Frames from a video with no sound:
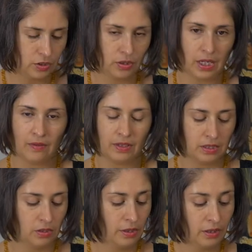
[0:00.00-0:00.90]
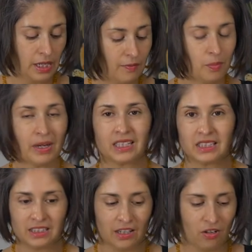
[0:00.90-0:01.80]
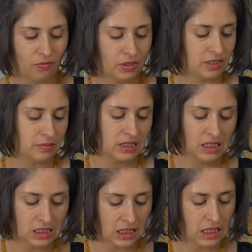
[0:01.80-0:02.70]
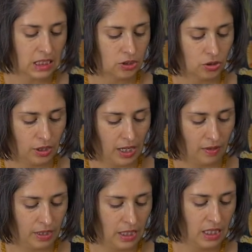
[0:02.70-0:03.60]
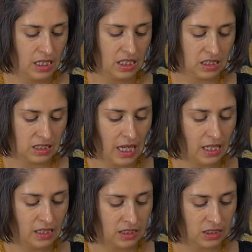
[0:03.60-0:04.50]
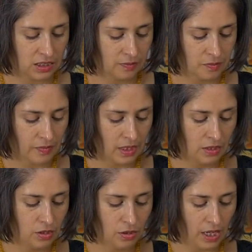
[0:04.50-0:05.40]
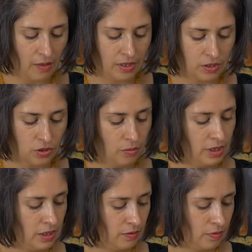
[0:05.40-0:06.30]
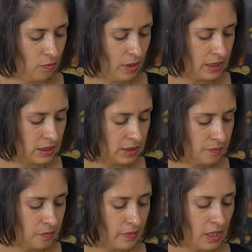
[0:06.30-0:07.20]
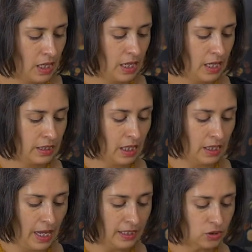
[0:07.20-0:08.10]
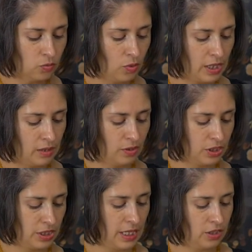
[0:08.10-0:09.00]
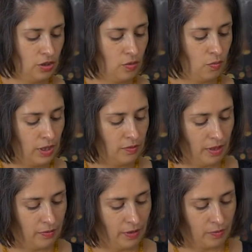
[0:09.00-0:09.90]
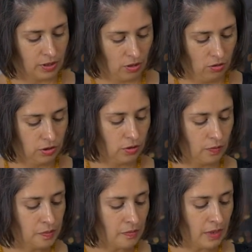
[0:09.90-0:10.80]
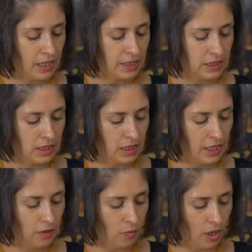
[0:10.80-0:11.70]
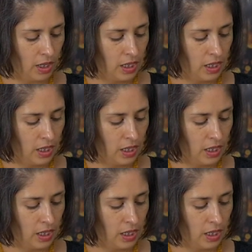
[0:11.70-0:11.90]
You could have it by itself with some seasonings. You could have it in salads, and you could have it in so many different ways. And the last one, which is actually one of my favorites also, is the quinoa.